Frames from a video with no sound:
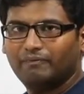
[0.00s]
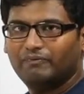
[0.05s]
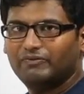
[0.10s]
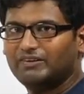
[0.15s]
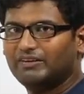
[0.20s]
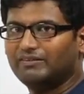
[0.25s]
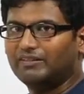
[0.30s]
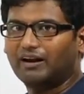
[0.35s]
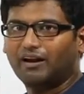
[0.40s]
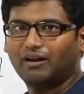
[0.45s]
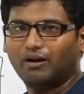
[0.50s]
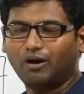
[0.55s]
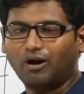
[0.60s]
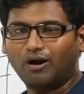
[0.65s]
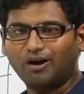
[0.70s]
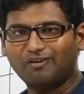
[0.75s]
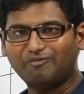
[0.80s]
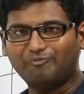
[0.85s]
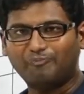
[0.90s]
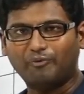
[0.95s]
See, there are a
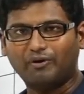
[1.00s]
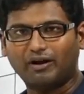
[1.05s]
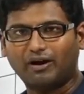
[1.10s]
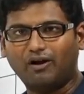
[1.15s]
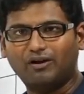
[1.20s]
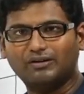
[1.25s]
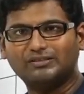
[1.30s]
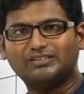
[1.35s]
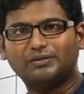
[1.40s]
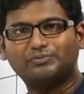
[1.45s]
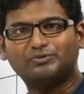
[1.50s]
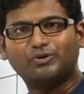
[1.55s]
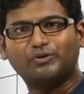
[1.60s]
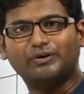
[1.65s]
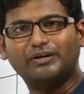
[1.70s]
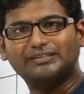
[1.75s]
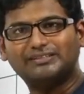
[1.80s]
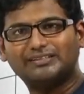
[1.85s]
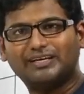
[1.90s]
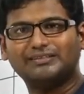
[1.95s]
lot of concepts to
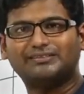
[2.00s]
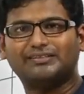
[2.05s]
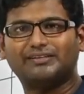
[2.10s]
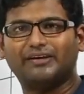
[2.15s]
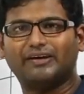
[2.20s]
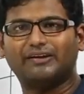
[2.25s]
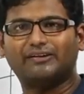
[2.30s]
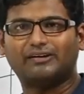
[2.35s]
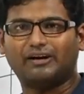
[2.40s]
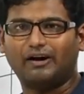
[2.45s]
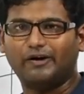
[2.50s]
discuss here,